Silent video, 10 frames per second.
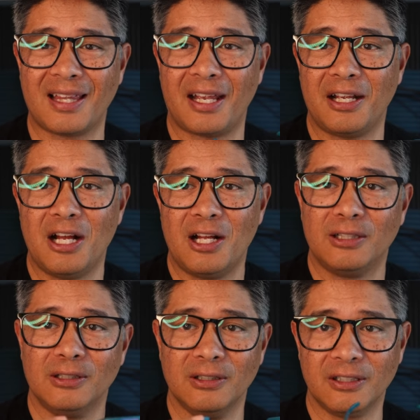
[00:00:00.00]
they
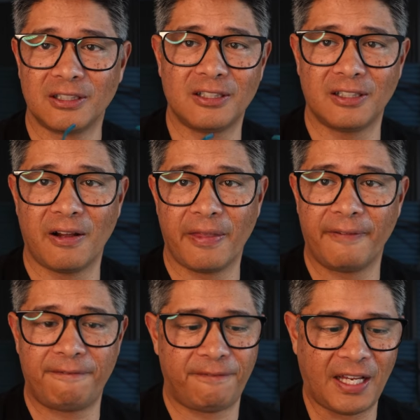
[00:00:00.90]
look good on
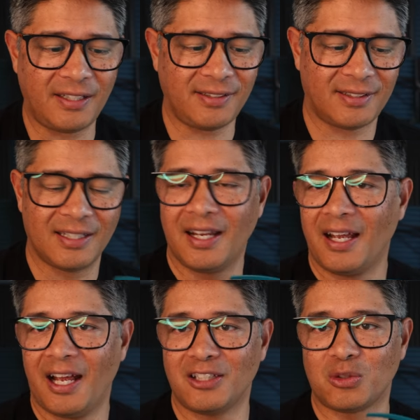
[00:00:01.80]
the face
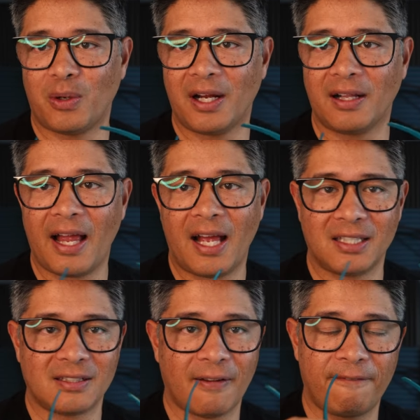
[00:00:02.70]
as well
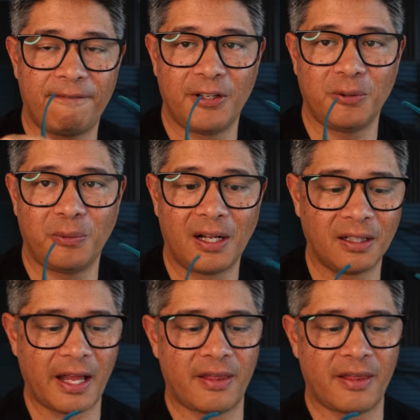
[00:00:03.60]
as fit well.